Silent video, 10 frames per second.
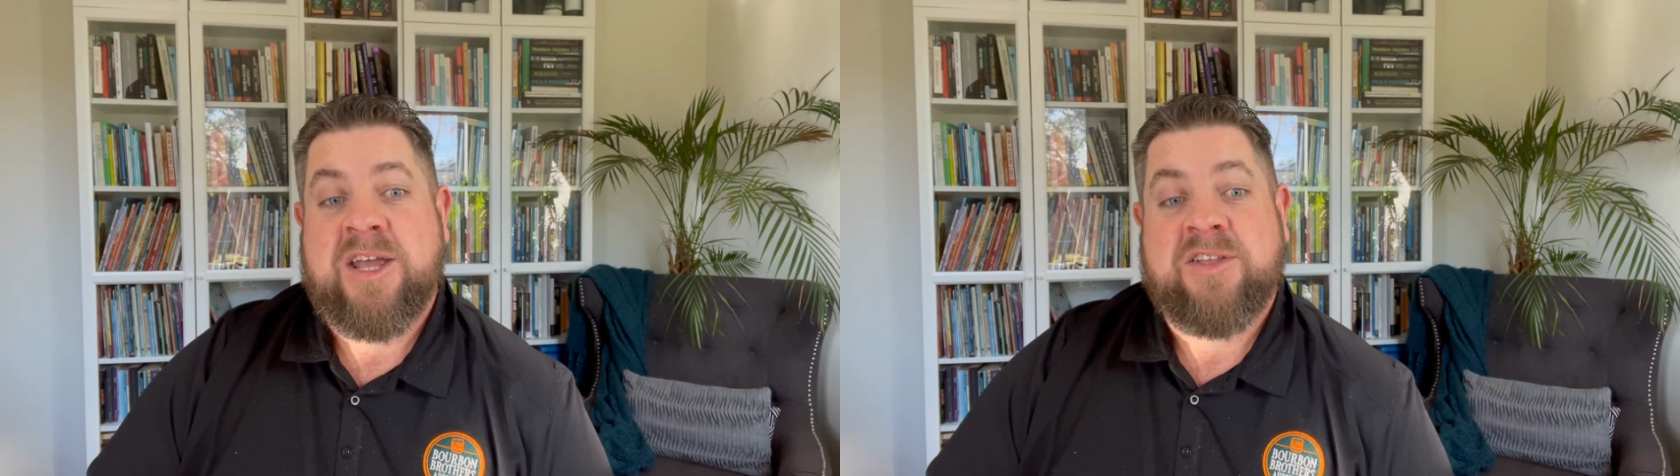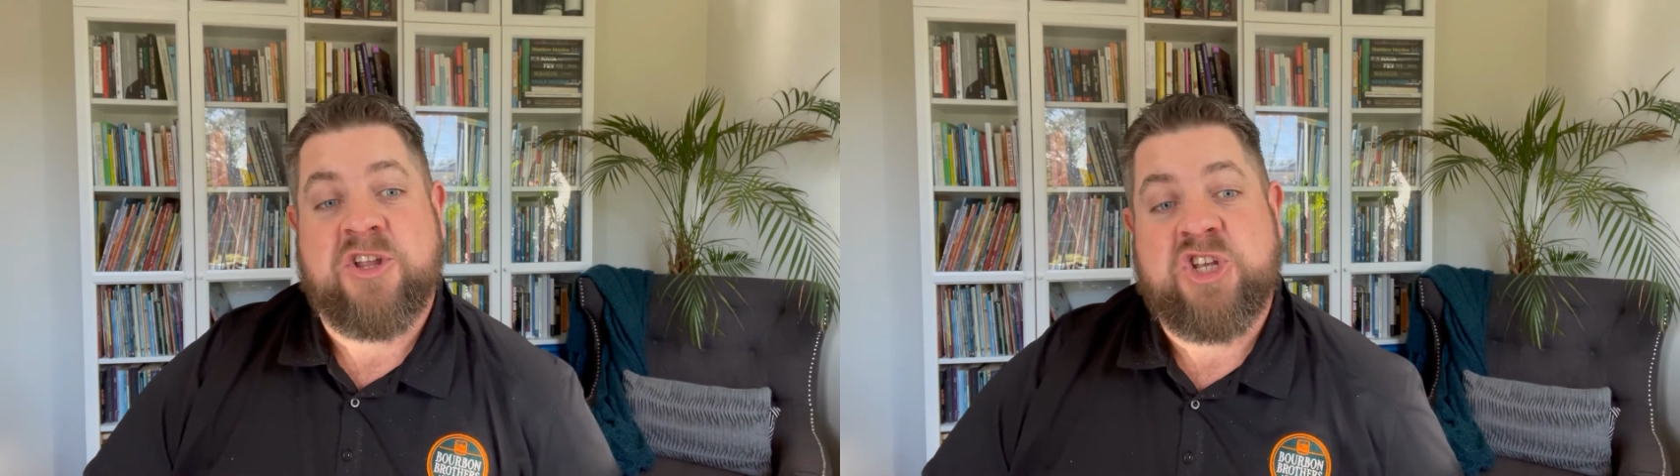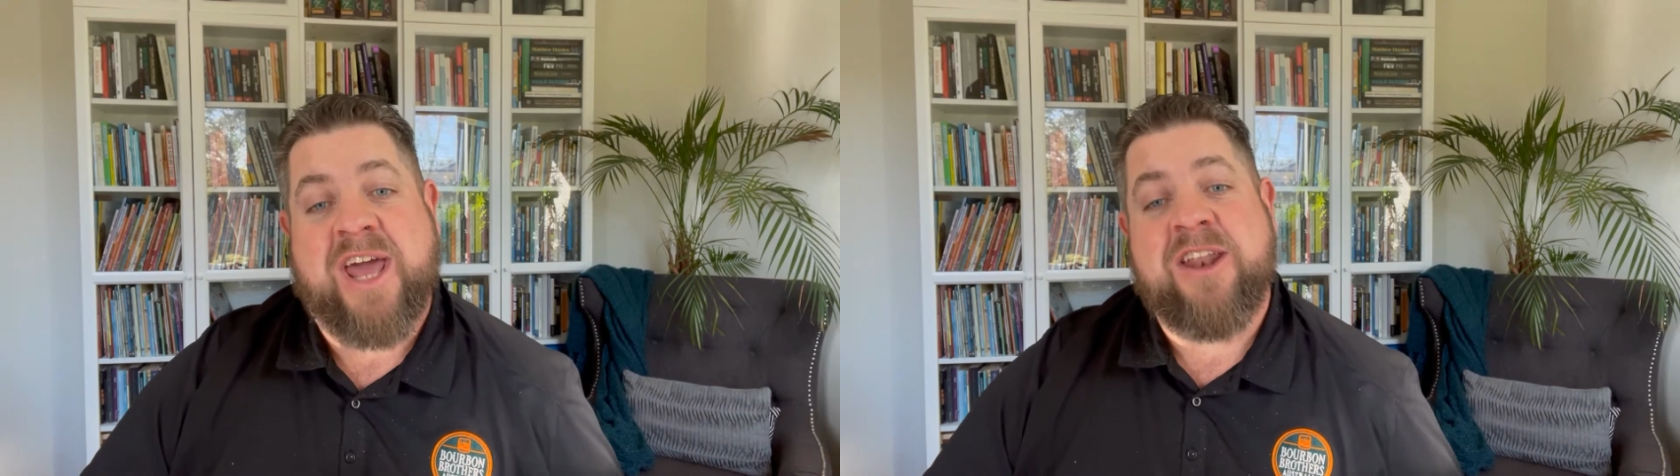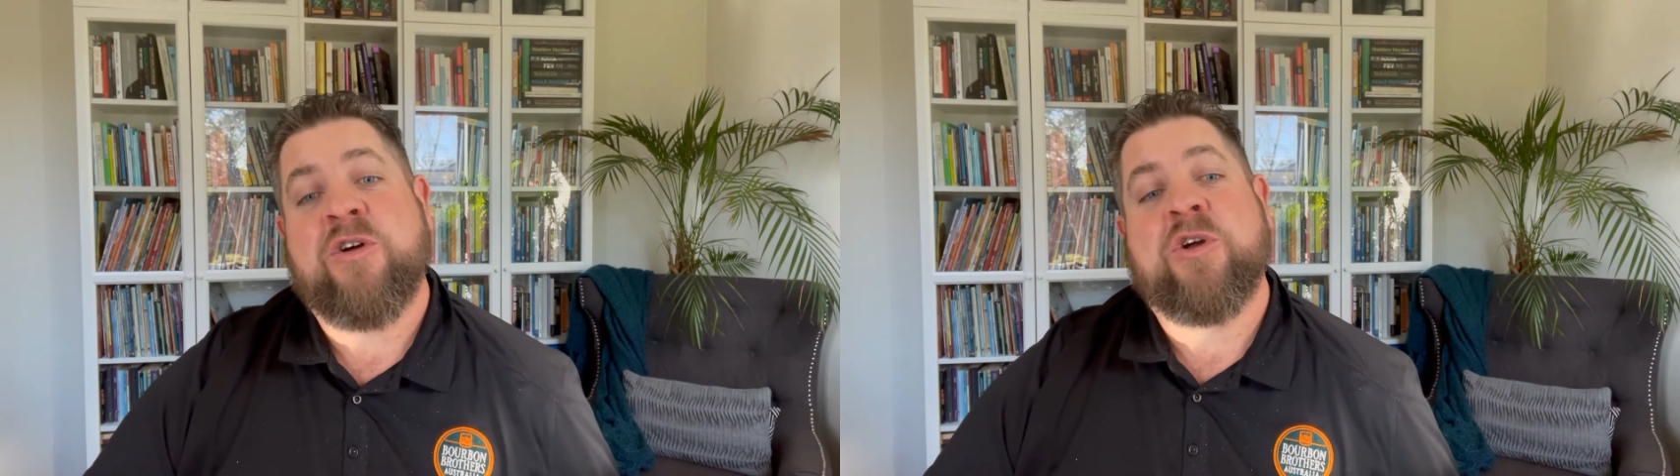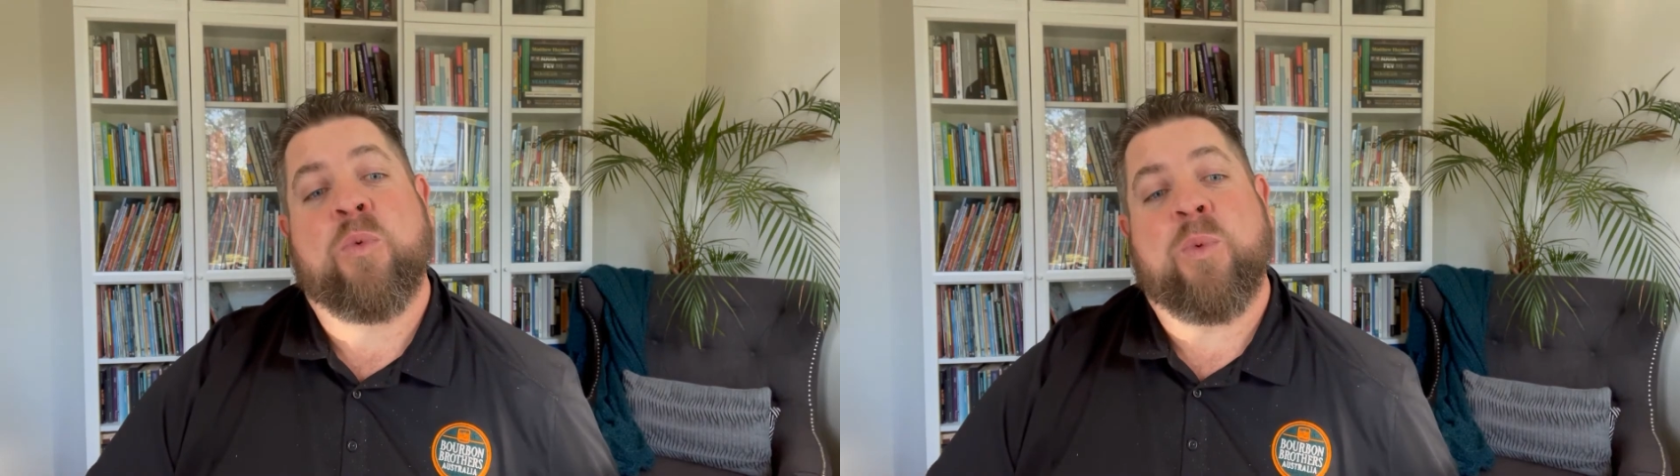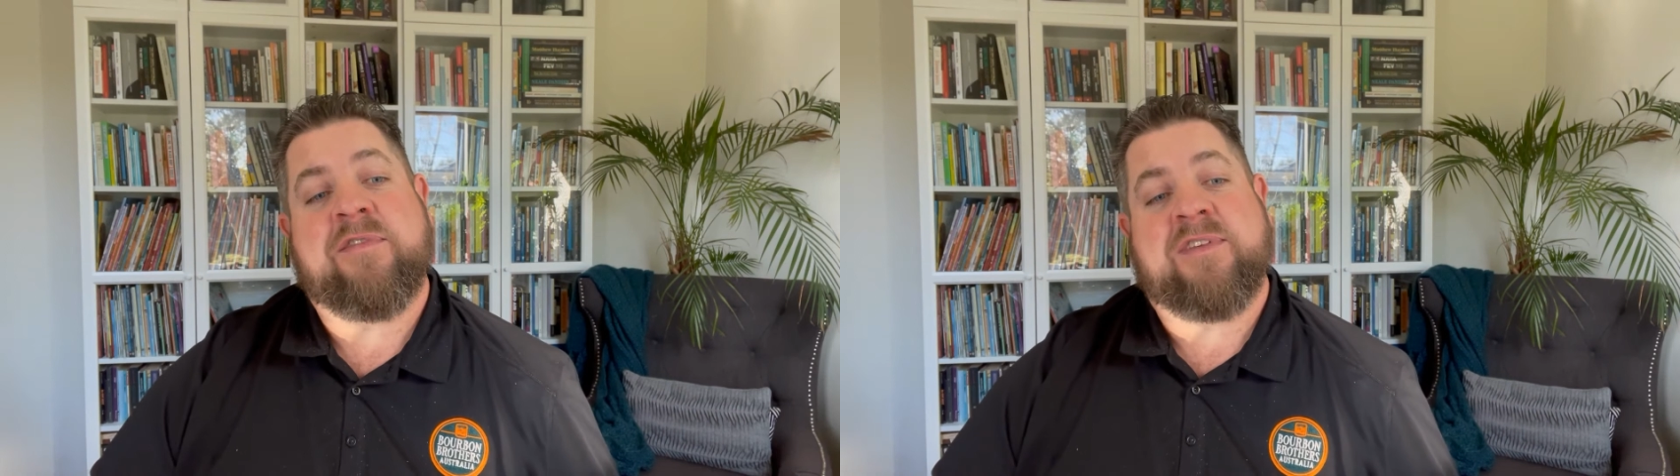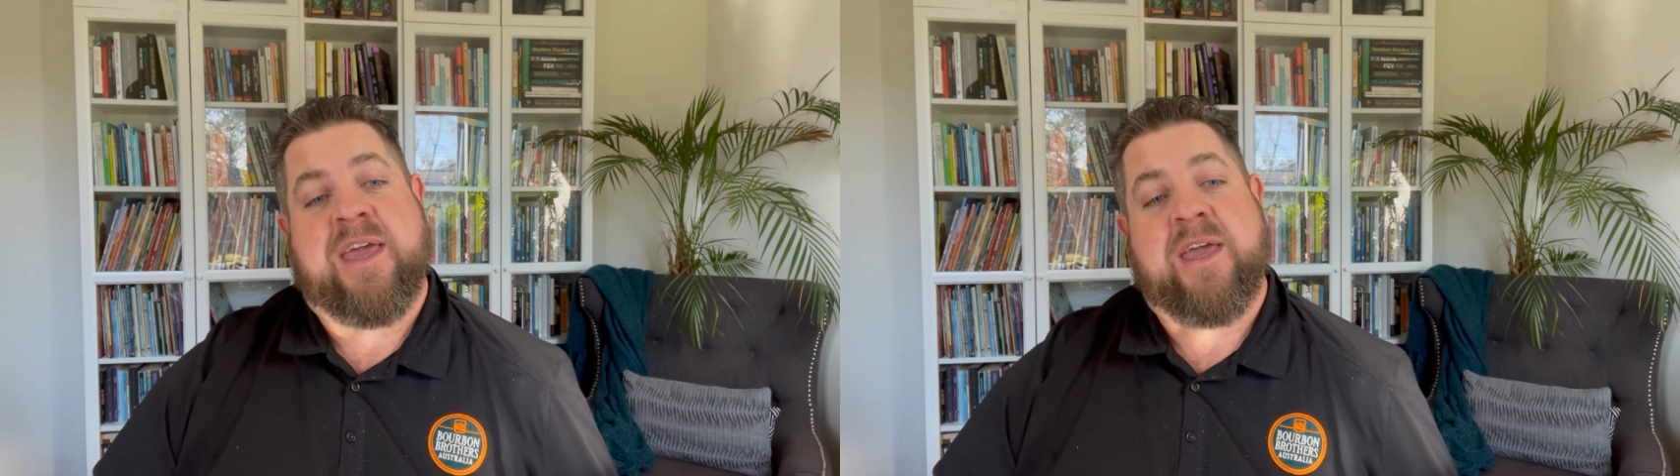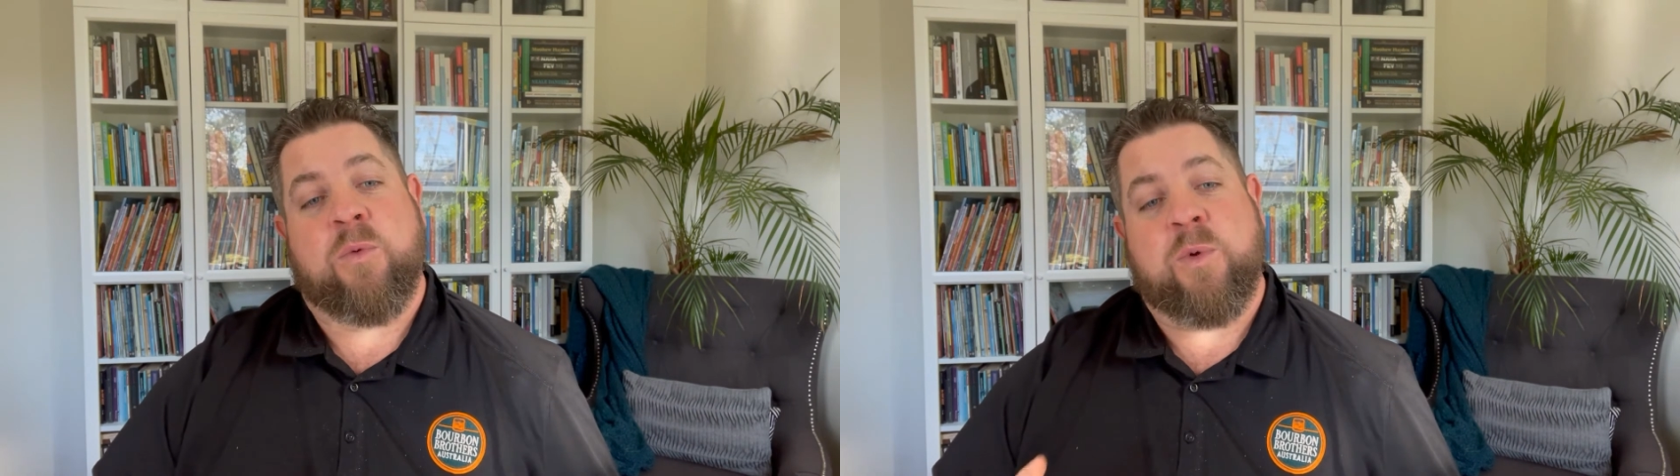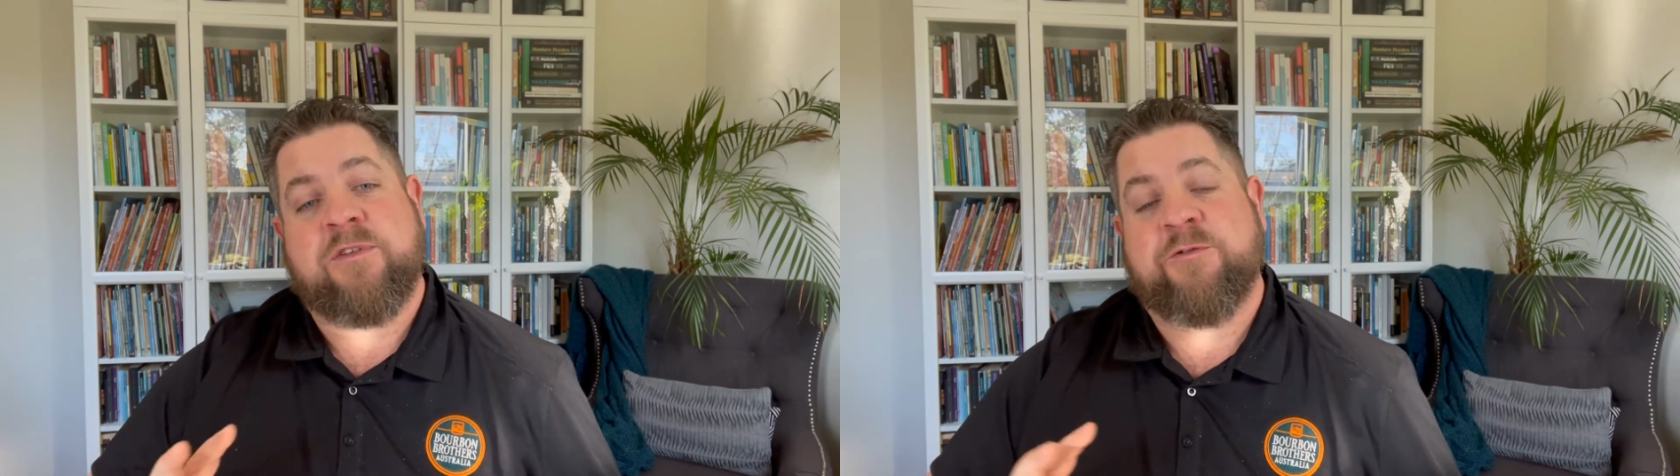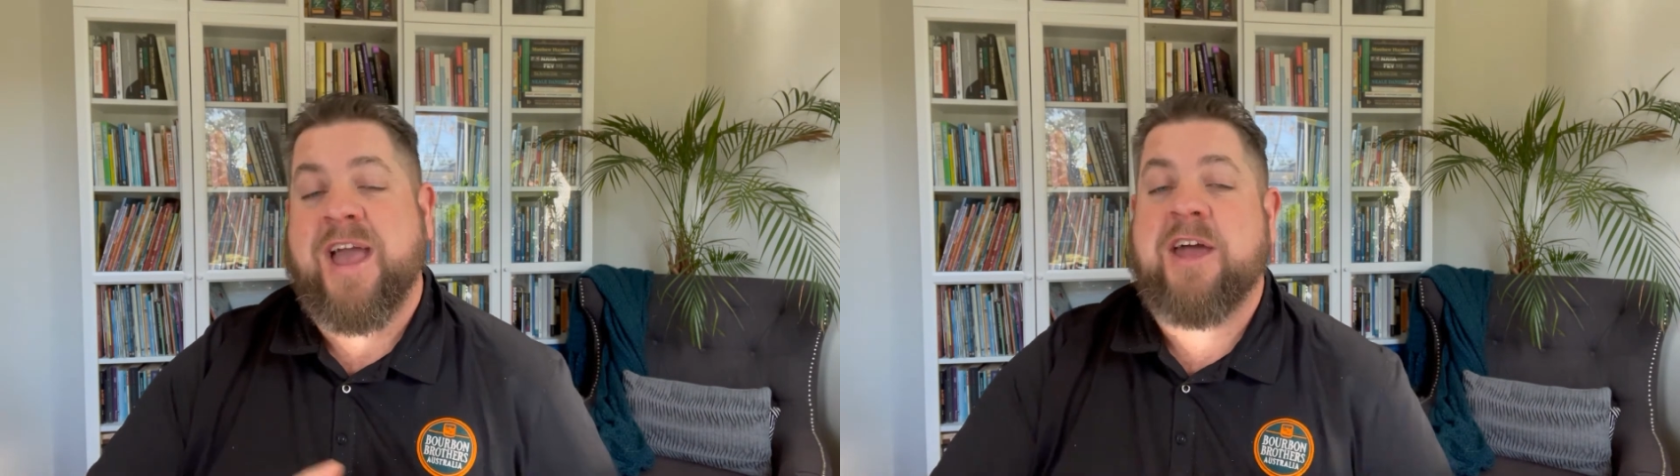So Chattanooga Whiskey was
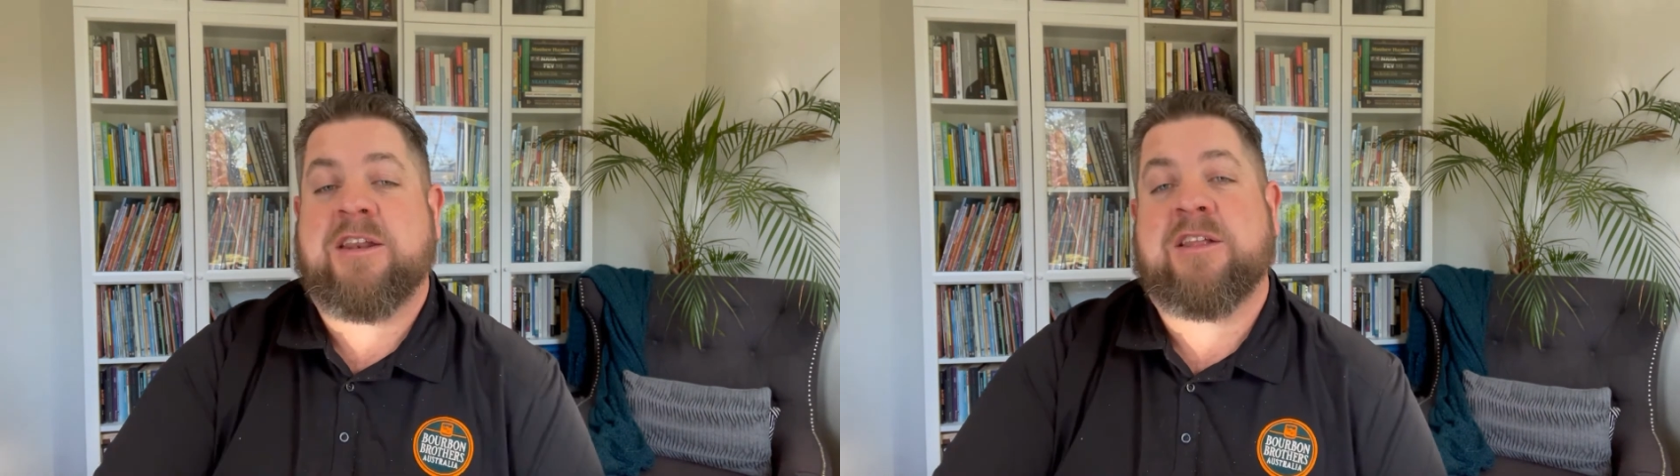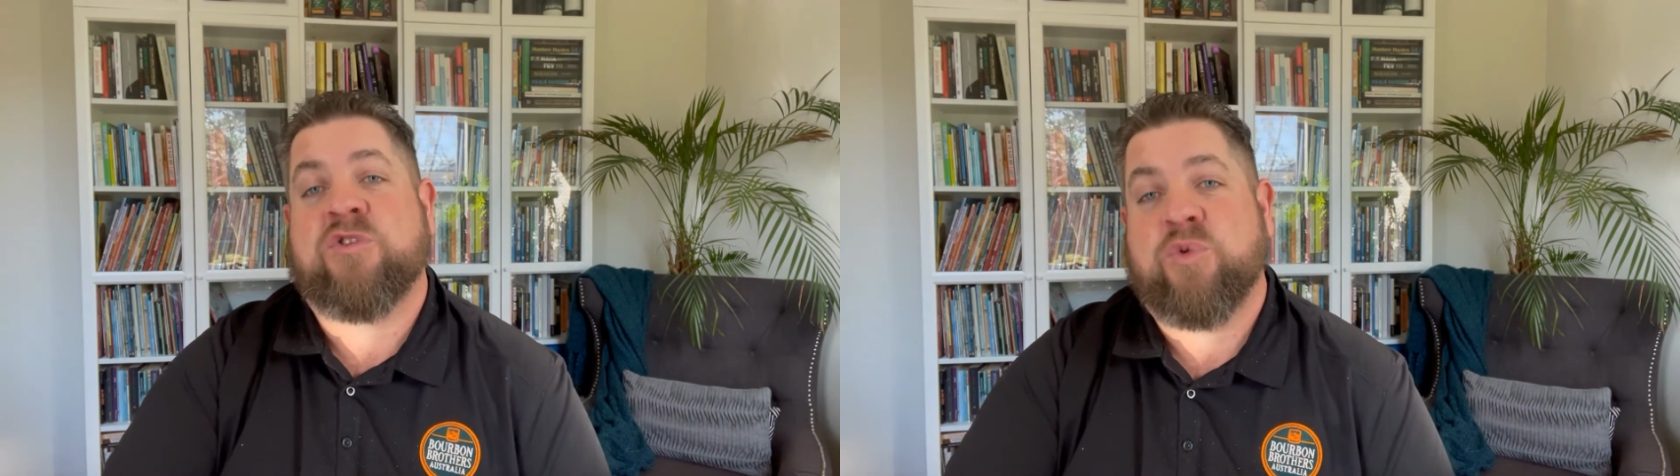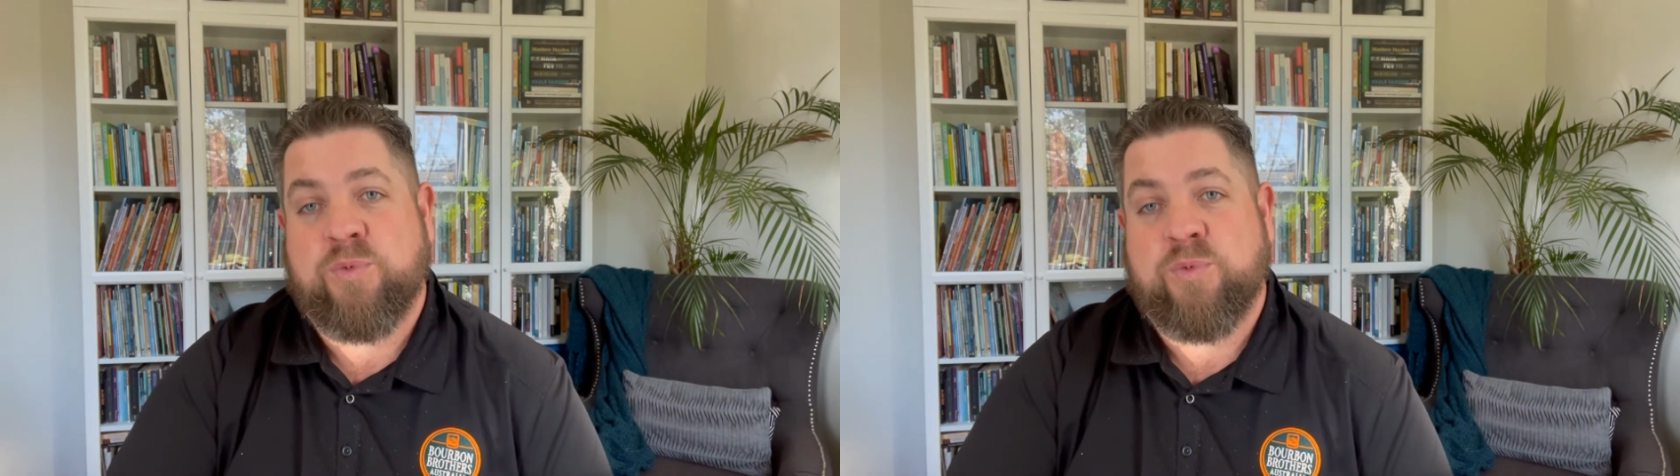founded in,